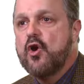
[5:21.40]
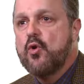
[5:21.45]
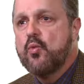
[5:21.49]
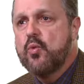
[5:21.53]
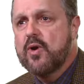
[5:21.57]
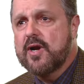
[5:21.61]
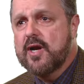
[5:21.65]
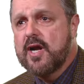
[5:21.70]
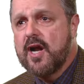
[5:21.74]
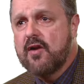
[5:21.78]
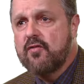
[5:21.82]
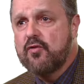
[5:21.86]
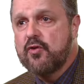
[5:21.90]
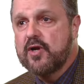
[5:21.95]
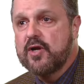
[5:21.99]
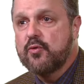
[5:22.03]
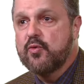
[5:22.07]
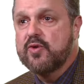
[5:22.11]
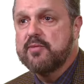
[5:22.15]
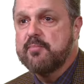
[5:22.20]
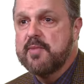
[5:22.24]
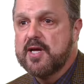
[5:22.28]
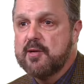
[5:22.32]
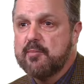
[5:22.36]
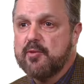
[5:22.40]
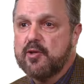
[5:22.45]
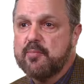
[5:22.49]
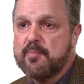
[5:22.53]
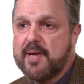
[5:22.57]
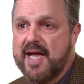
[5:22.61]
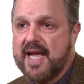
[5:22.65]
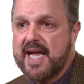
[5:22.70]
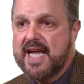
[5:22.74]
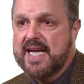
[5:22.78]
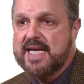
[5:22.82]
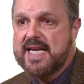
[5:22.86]
Recovery with minimal
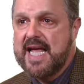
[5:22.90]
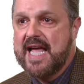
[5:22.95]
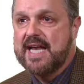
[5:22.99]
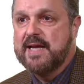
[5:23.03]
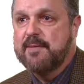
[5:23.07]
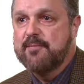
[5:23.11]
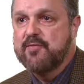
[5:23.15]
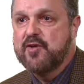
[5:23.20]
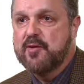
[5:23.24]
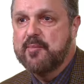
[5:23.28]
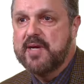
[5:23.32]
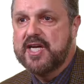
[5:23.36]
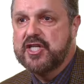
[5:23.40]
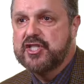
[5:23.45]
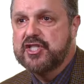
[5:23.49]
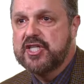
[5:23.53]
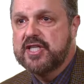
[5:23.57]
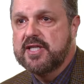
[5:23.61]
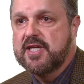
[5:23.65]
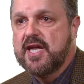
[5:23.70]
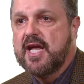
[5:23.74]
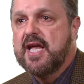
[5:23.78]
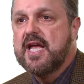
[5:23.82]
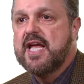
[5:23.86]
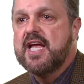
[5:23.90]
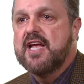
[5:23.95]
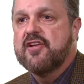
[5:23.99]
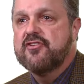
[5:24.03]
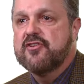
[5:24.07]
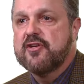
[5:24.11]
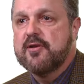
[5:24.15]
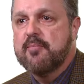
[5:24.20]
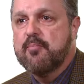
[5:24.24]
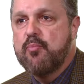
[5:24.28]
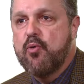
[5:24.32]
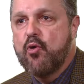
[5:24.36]
pain and inflammation is
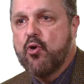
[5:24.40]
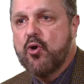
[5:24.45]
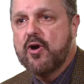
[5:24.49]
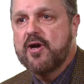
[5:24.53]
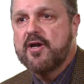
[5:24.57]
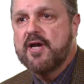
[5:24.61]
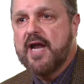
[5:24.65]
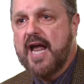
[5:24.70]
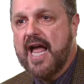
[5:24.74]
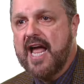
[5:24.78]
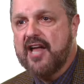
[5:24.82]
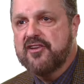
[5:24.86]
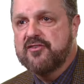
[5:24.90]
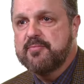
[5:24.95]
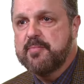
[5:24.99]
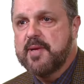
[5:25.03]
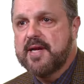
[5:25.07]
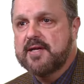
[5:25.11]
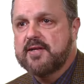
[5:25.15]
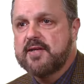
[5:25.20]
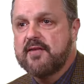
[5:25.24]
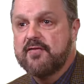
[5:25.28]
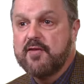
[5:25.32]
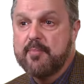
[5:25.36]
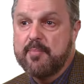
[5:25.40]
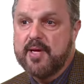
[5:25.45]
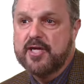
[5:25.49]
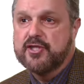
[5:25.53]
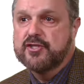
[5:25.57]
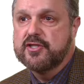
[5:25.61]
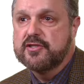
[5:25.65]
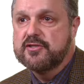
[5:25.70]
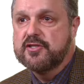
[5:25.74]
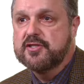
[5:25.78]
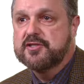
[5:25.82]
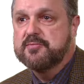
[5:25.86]
an important aspect of the
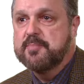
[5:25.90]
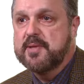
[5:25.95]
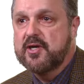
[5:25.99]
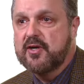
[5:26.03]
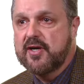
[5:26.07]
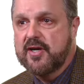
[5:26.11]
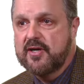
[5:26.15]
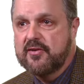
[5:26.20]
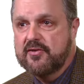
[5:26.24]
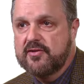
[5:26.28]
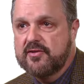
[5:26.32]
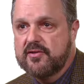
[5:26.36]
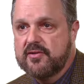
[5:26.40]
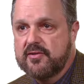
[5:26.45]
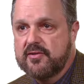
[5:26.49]
patient's experience.